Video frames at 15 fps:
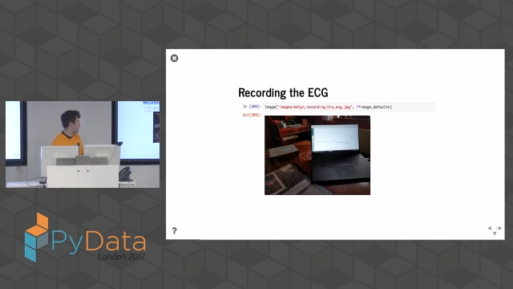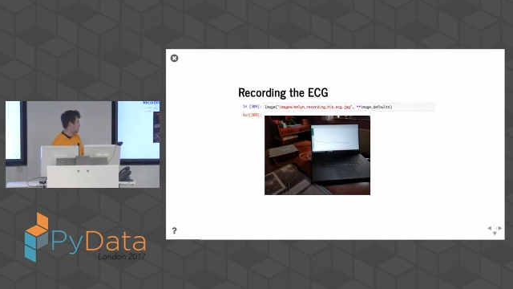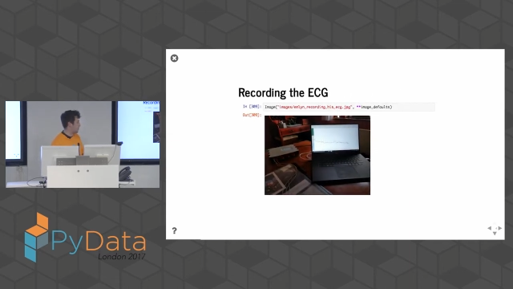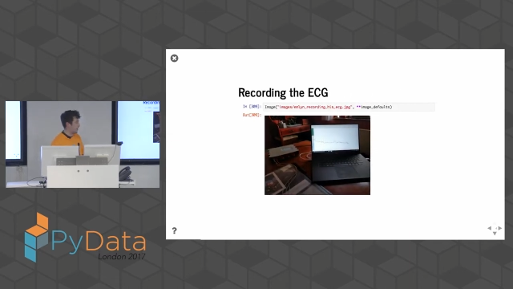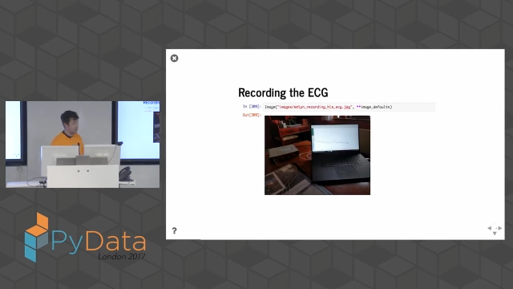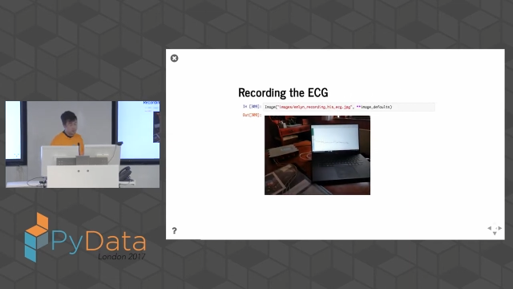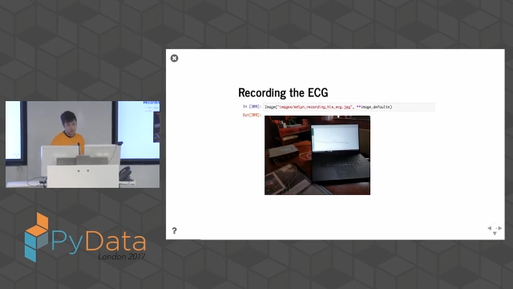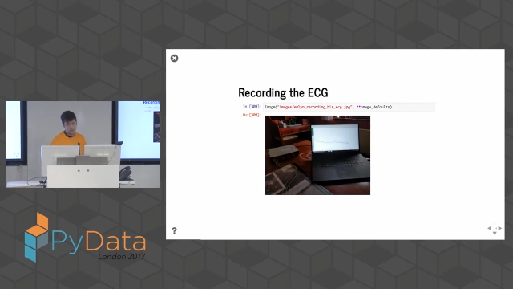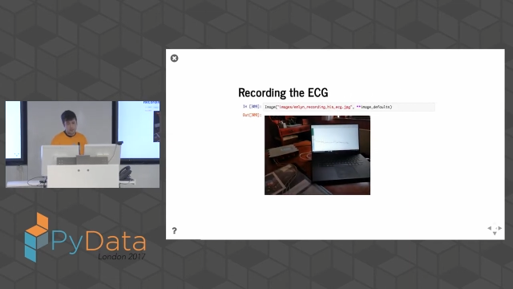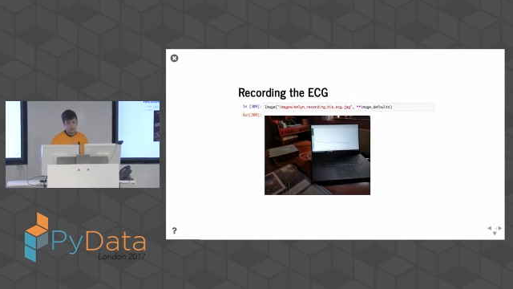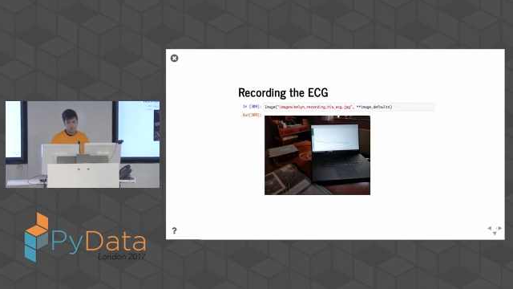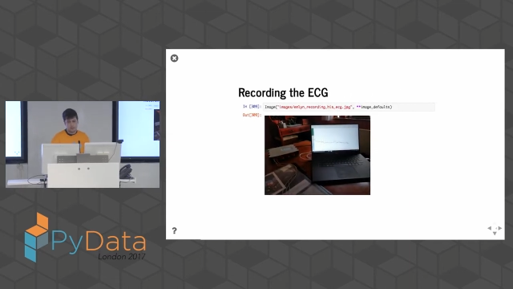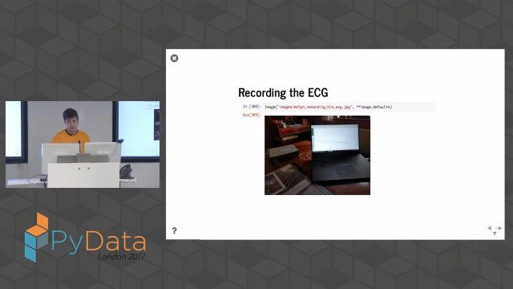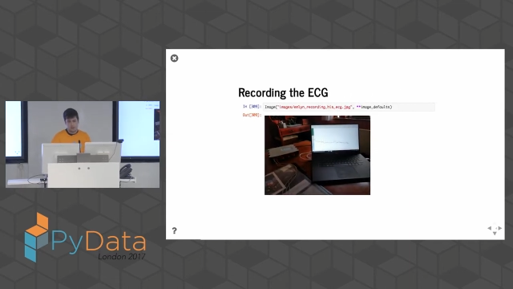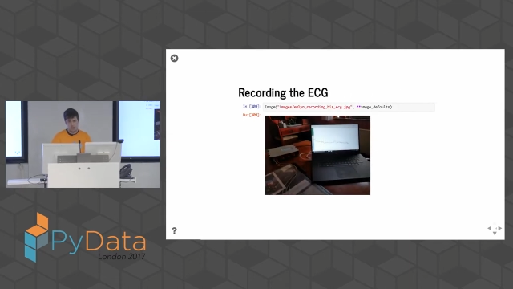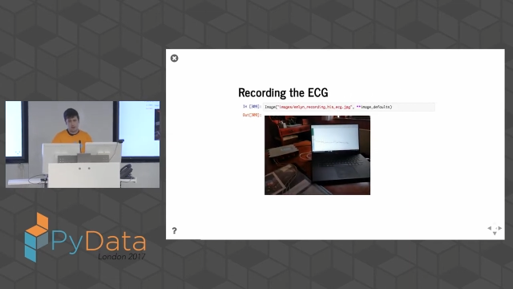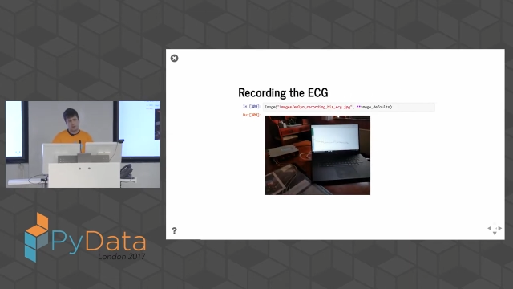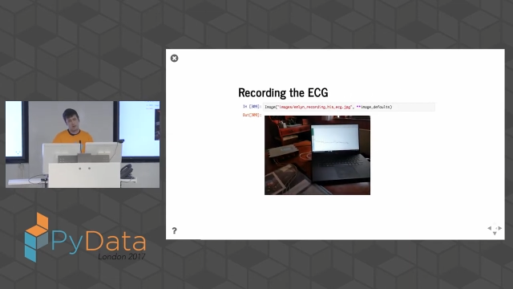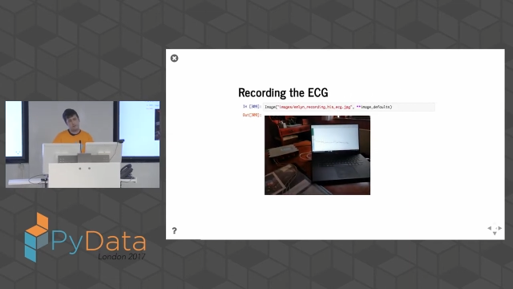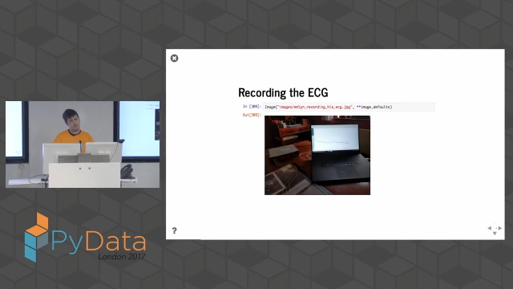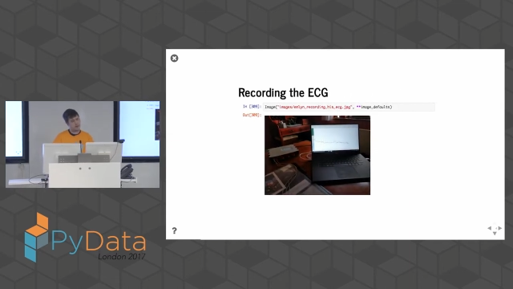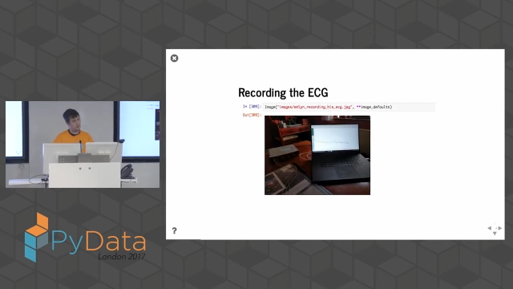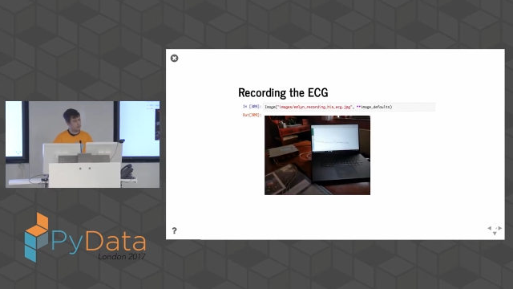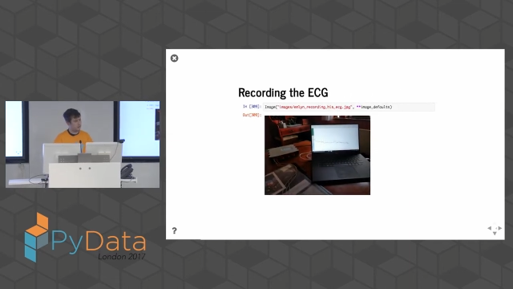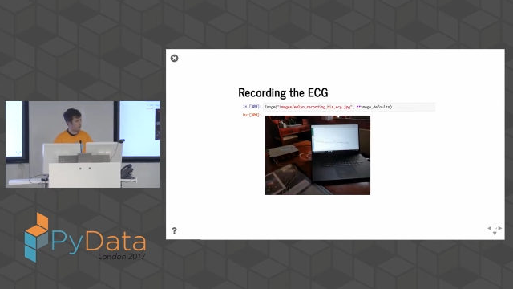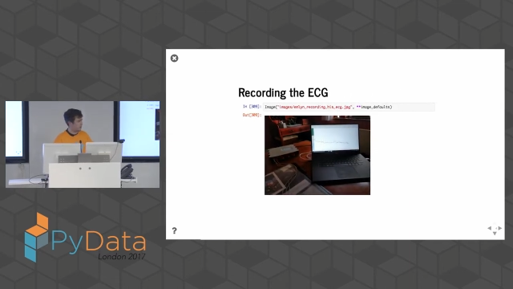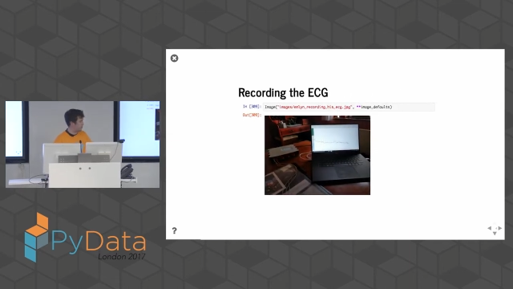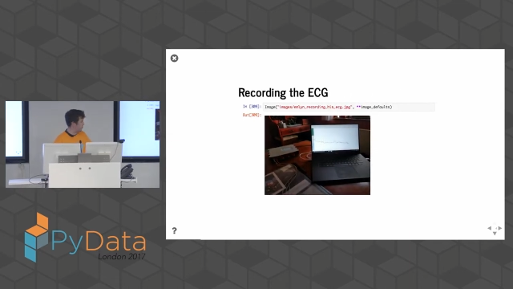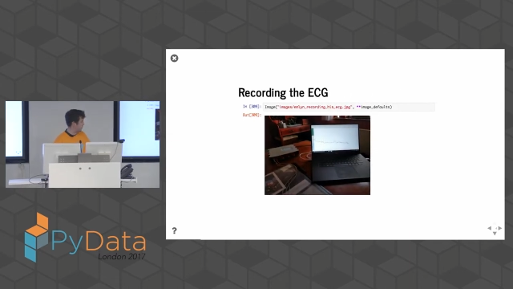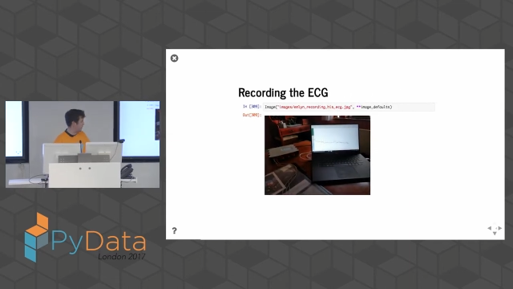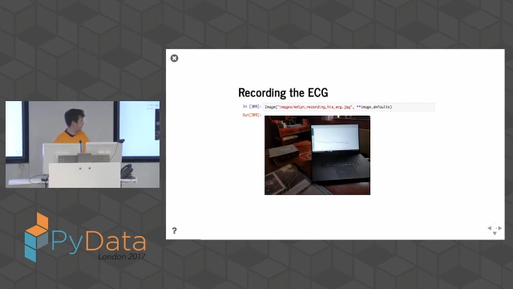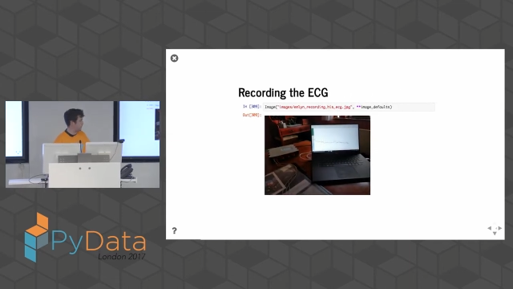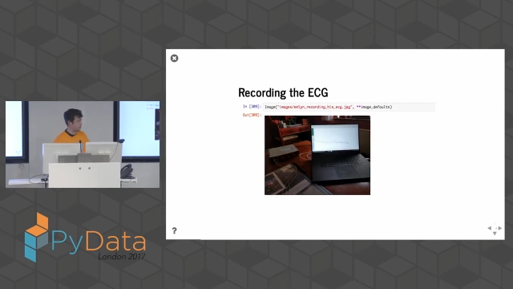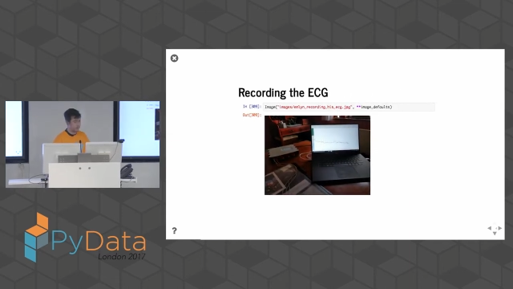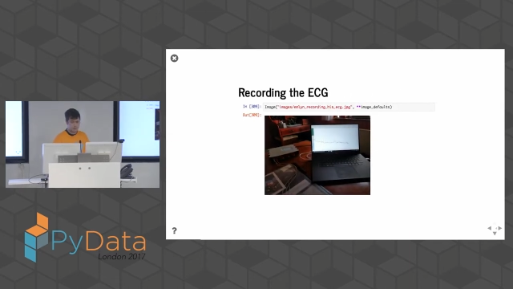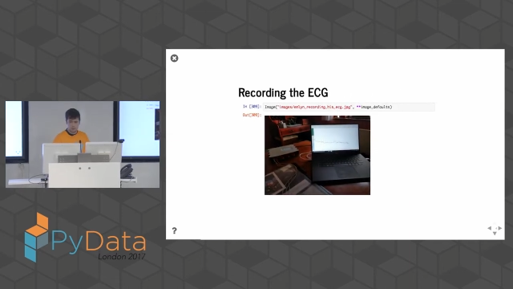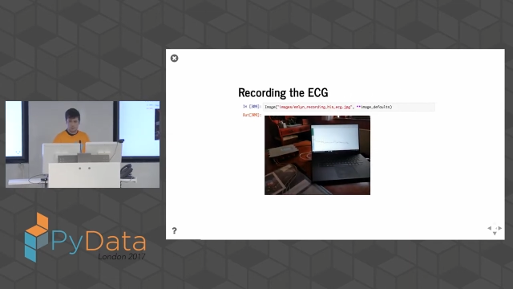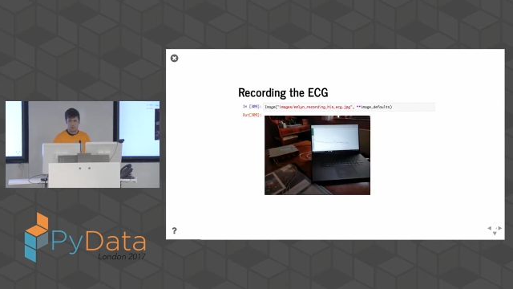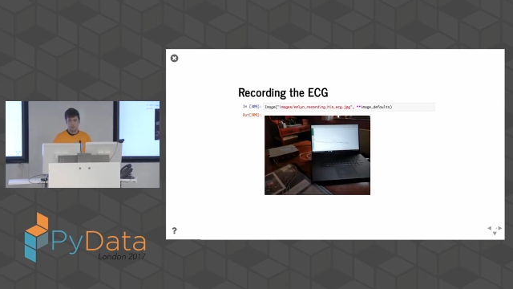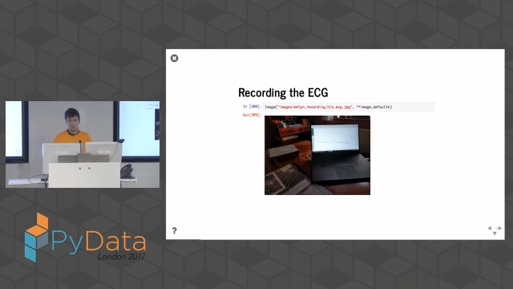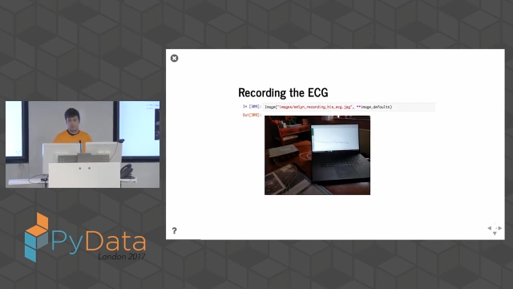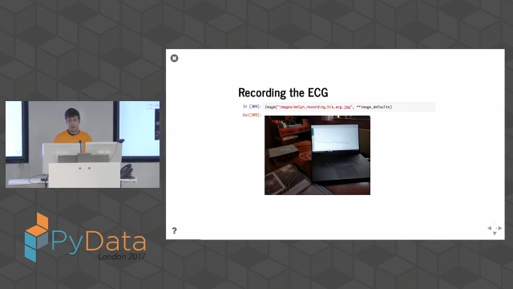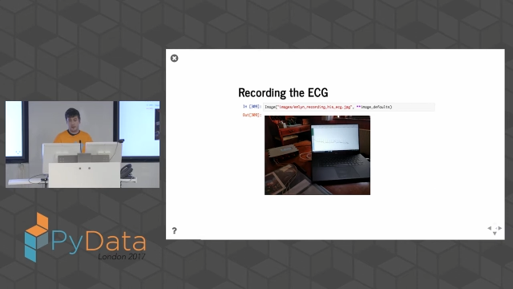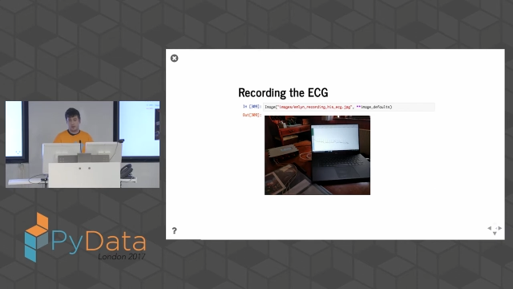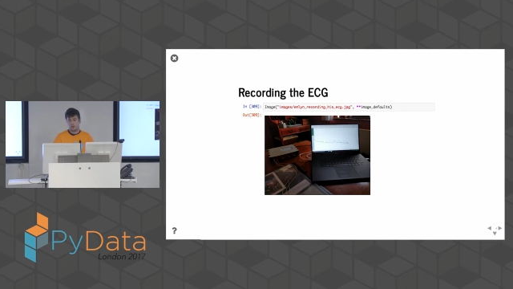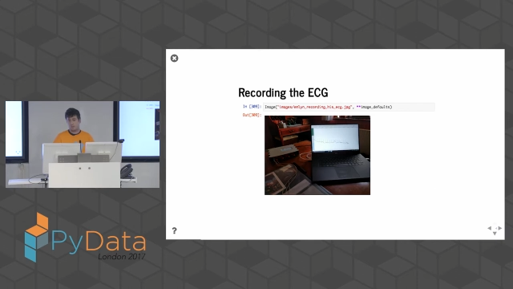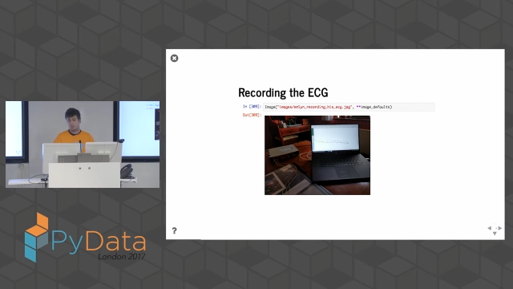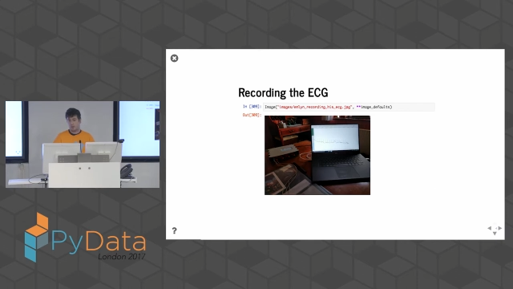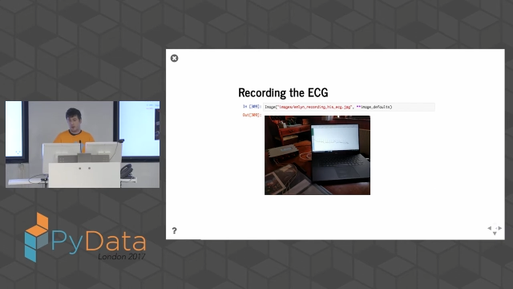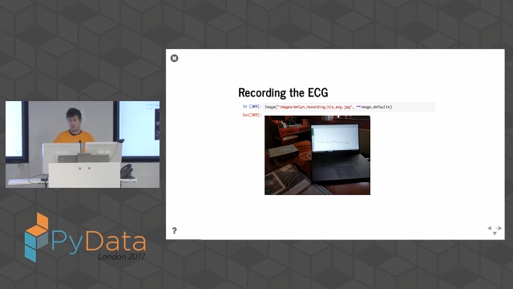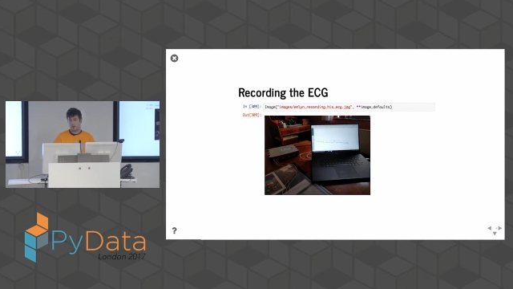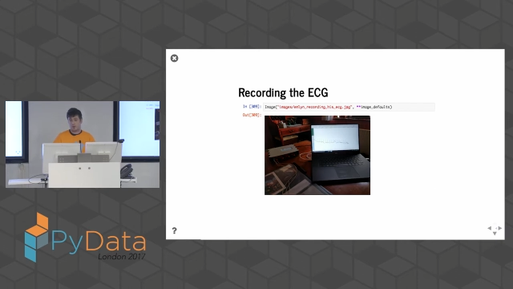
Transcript: Nobody's mouth can be seen.